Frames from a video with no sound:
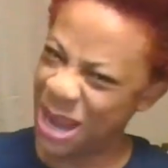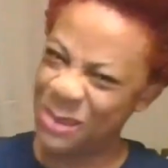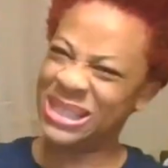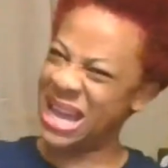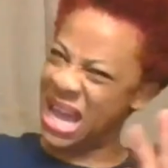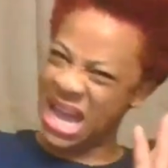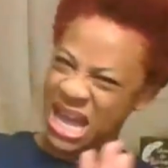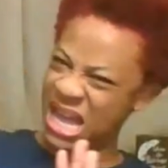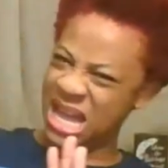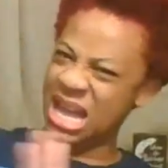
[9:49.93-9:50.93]
I was like,
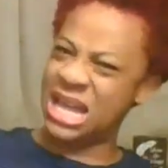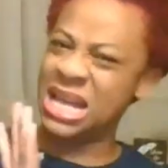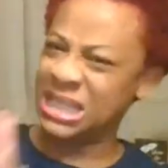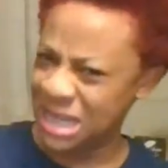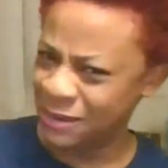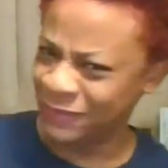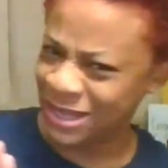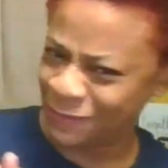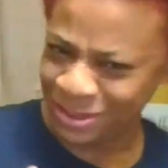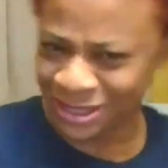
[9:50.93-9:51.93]
ah, that's not enough
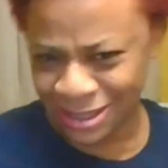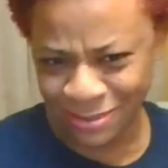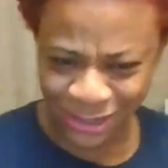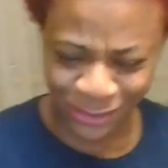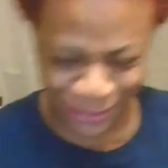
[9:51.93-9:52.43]
time for me to get my